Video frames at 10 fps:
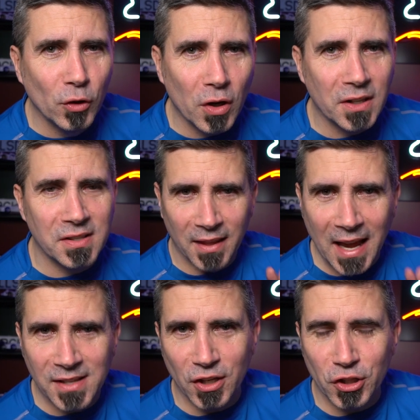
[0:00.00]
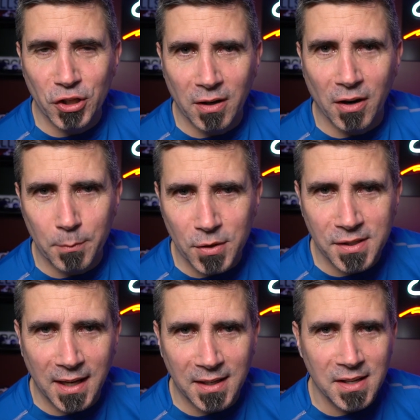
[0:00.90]
looks as it should on a
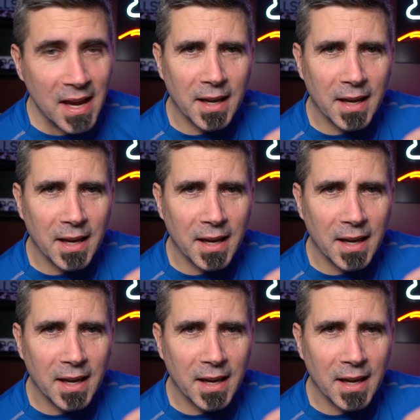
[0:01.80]
Mercedes.